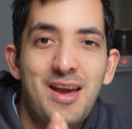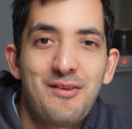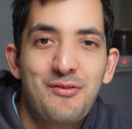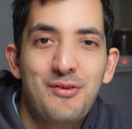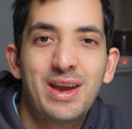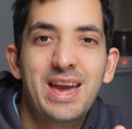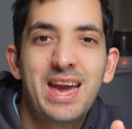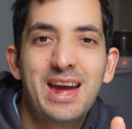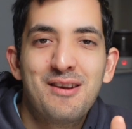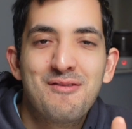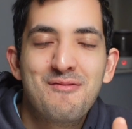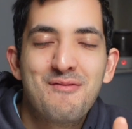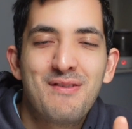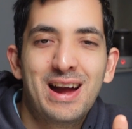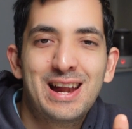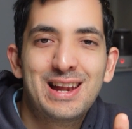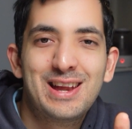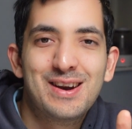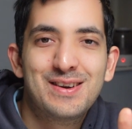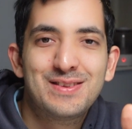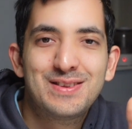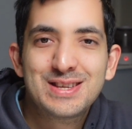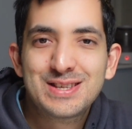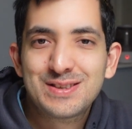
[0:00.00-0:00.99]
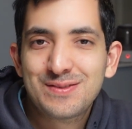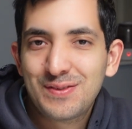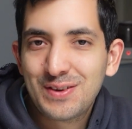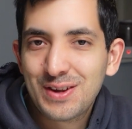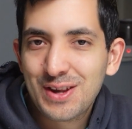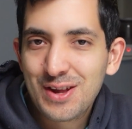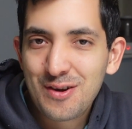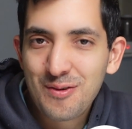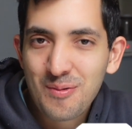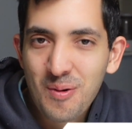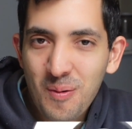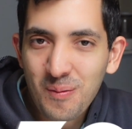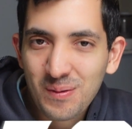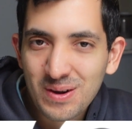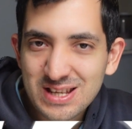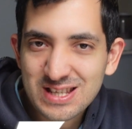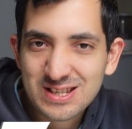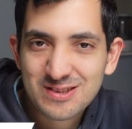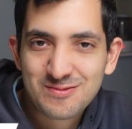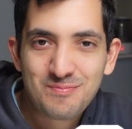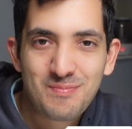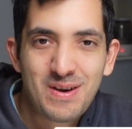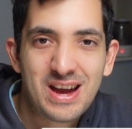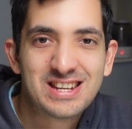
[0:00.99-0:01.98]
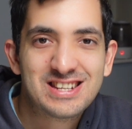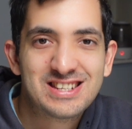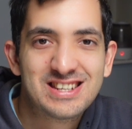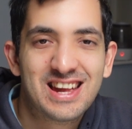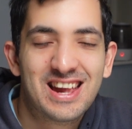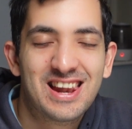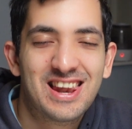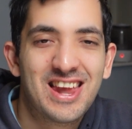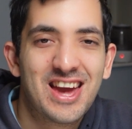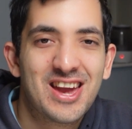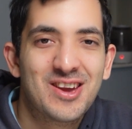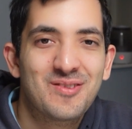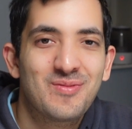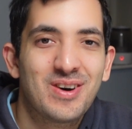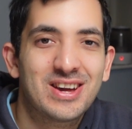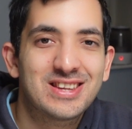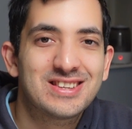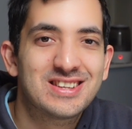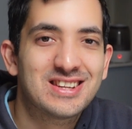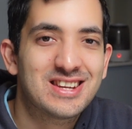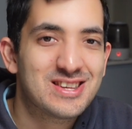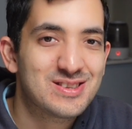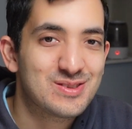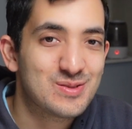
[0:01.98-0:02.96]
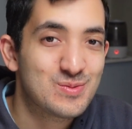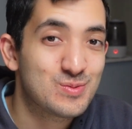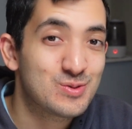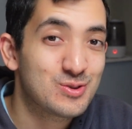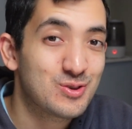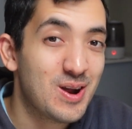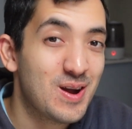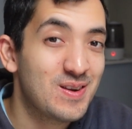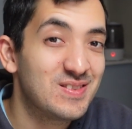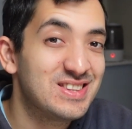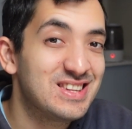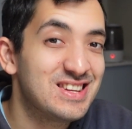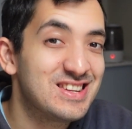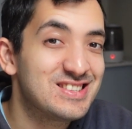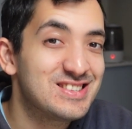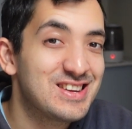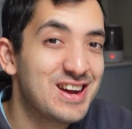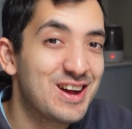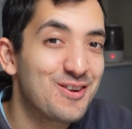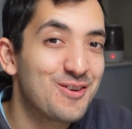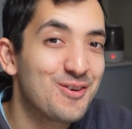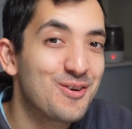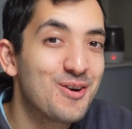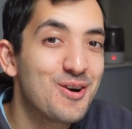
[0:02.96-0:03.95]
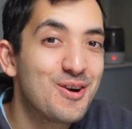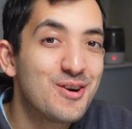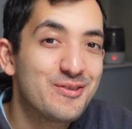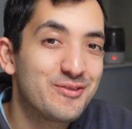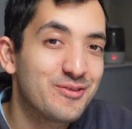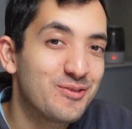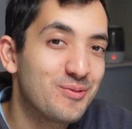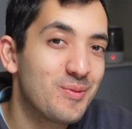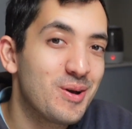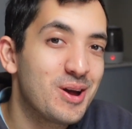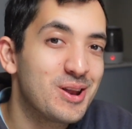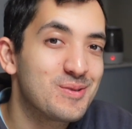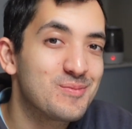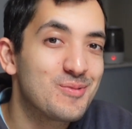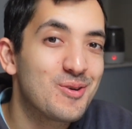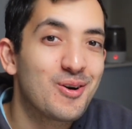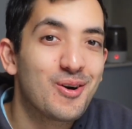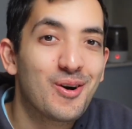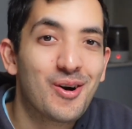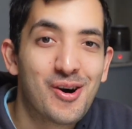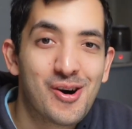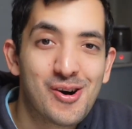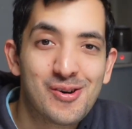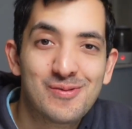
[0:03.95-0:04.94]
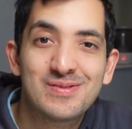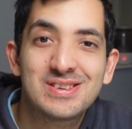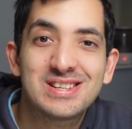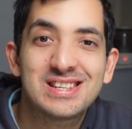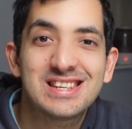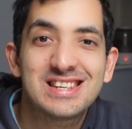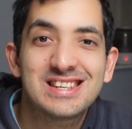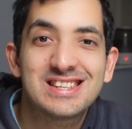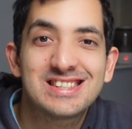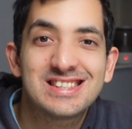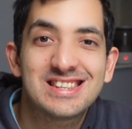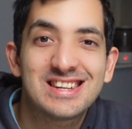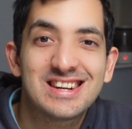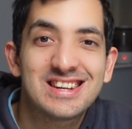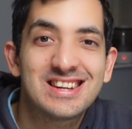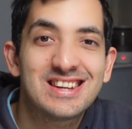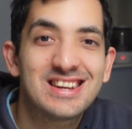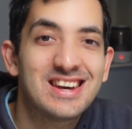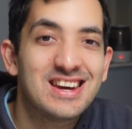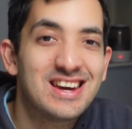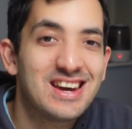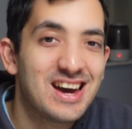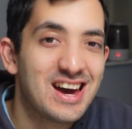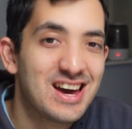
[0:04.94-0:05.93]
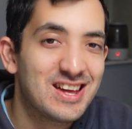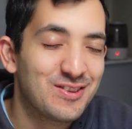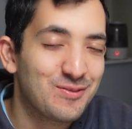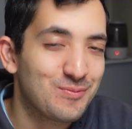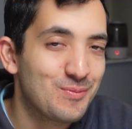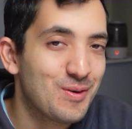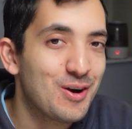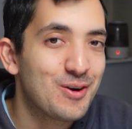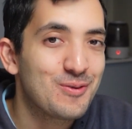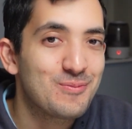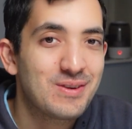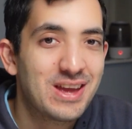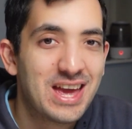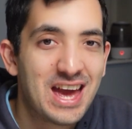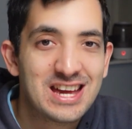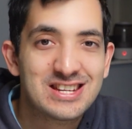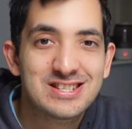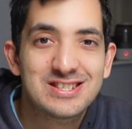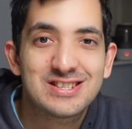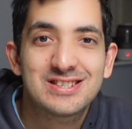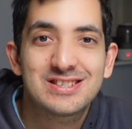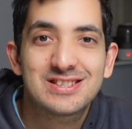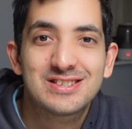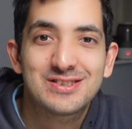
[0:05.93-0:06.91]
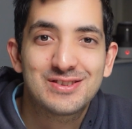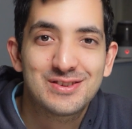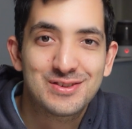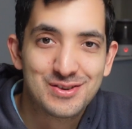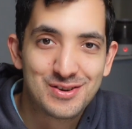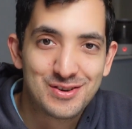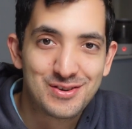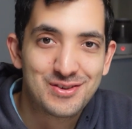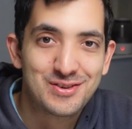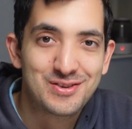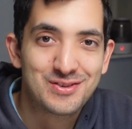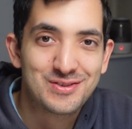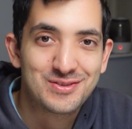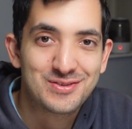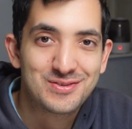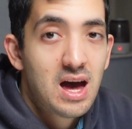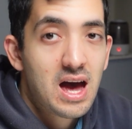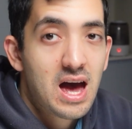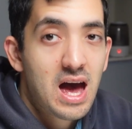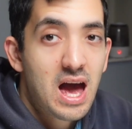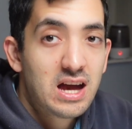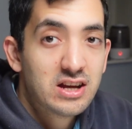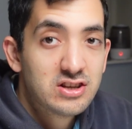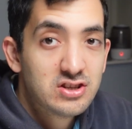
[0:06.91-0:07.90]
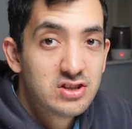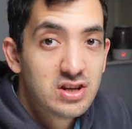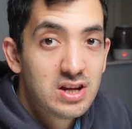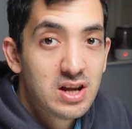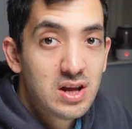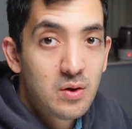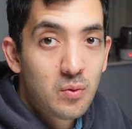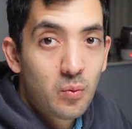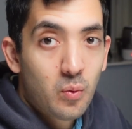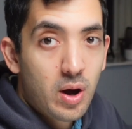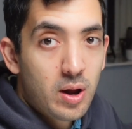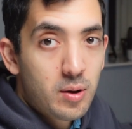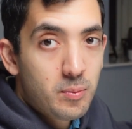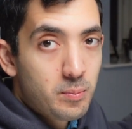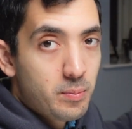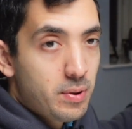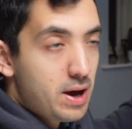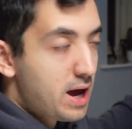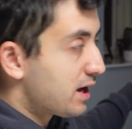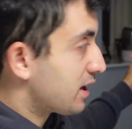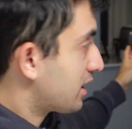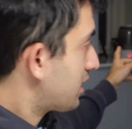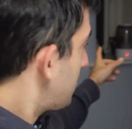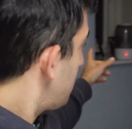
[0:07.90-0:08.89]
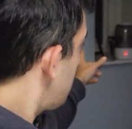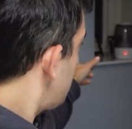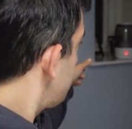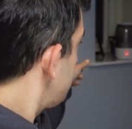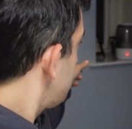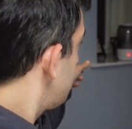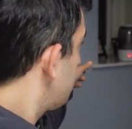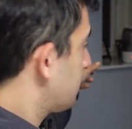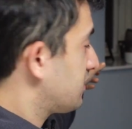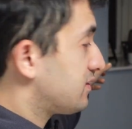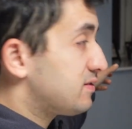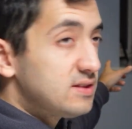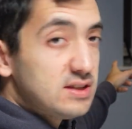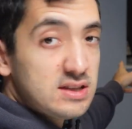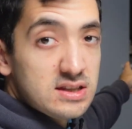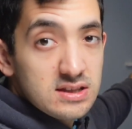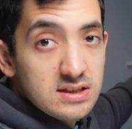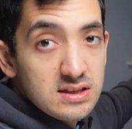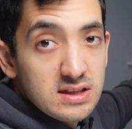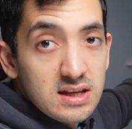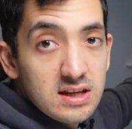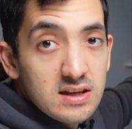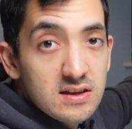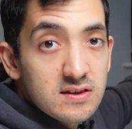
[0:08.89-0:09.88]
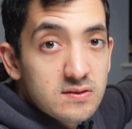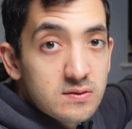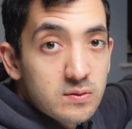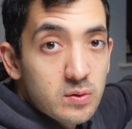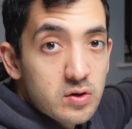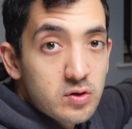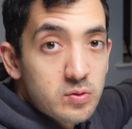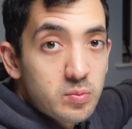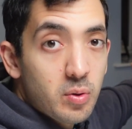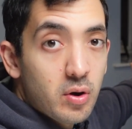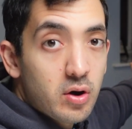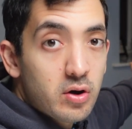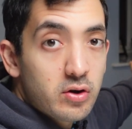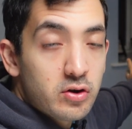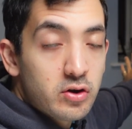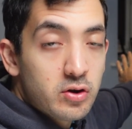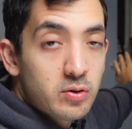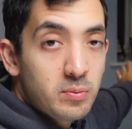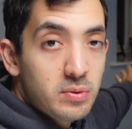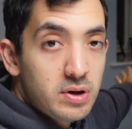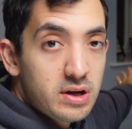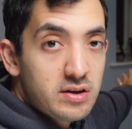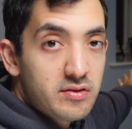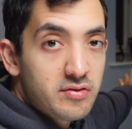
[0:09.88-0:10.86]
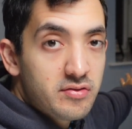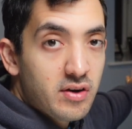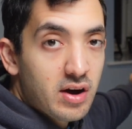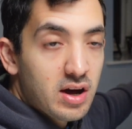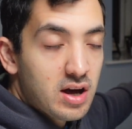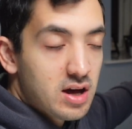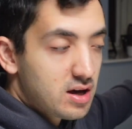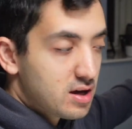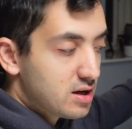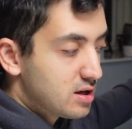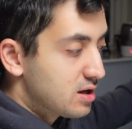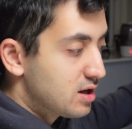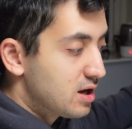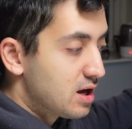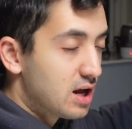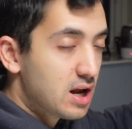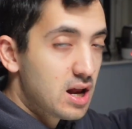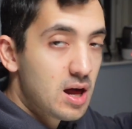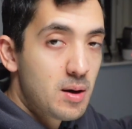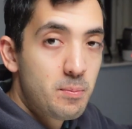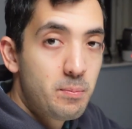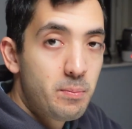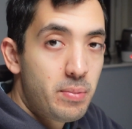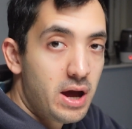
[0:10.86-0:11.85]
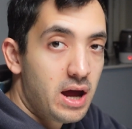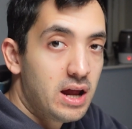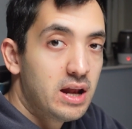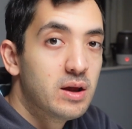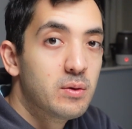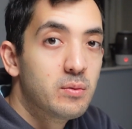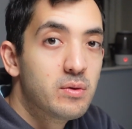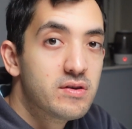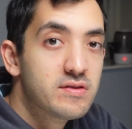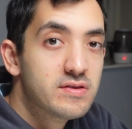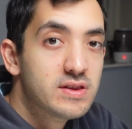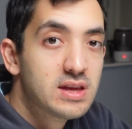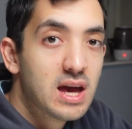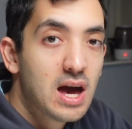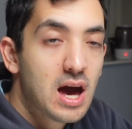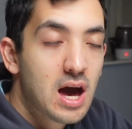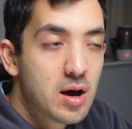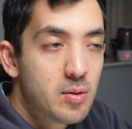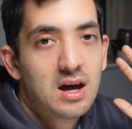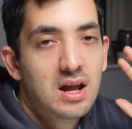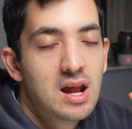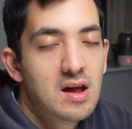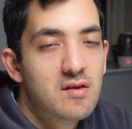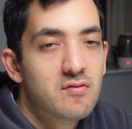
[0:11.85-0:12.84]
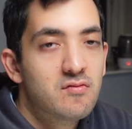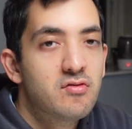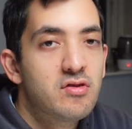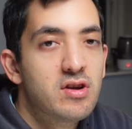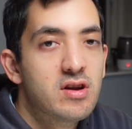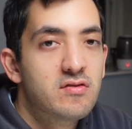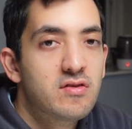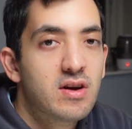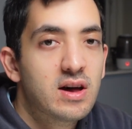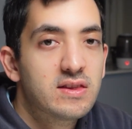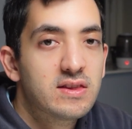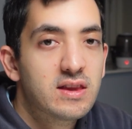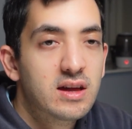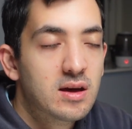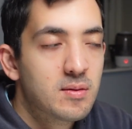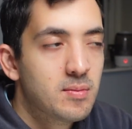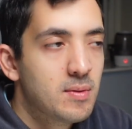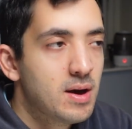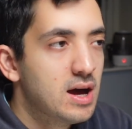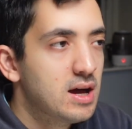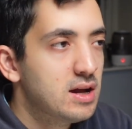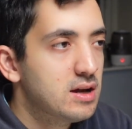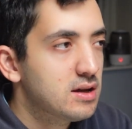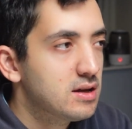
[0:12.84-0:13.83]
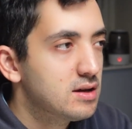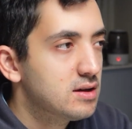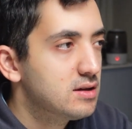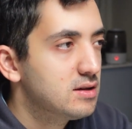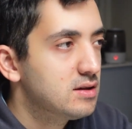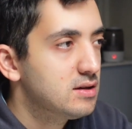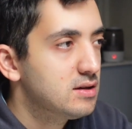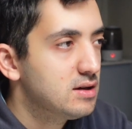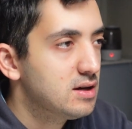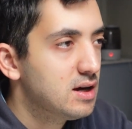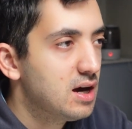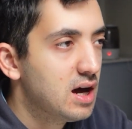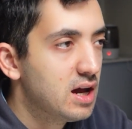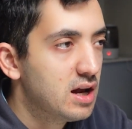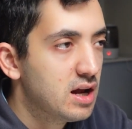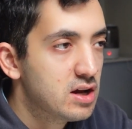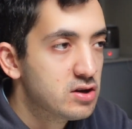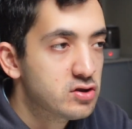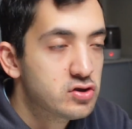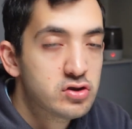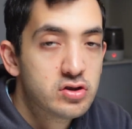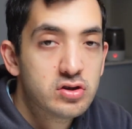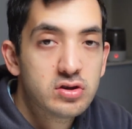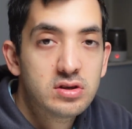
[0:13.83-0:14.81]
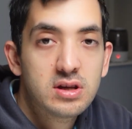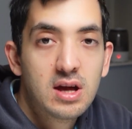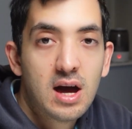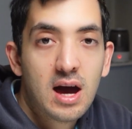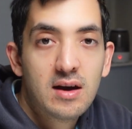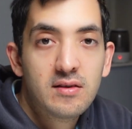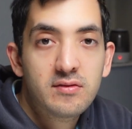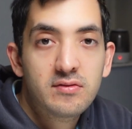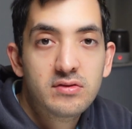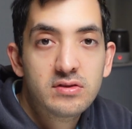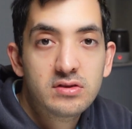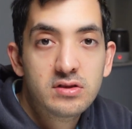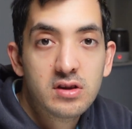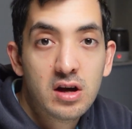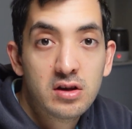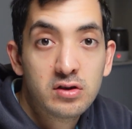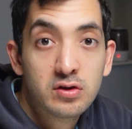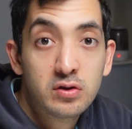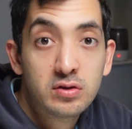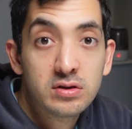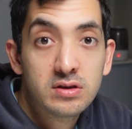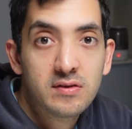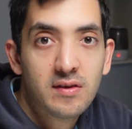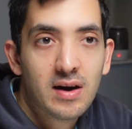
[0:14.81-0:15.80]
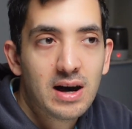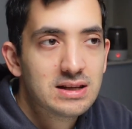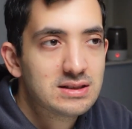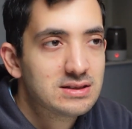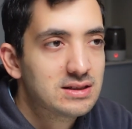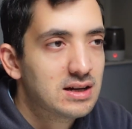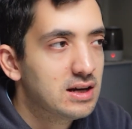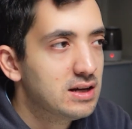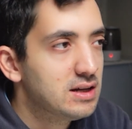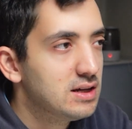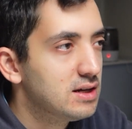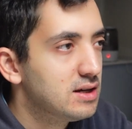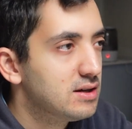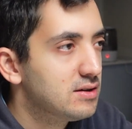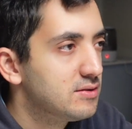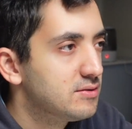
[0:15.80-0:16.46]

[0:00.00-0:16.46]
If you're getting value out of this video, remember to smash that like button and subscribe to the channel for many more Home Assistant and Smart Home Gadgets tutorials. I actually went back and you can see the SwitchBot humidifier, and I paired it with the app and I've rerun the command and I should have the new device ID.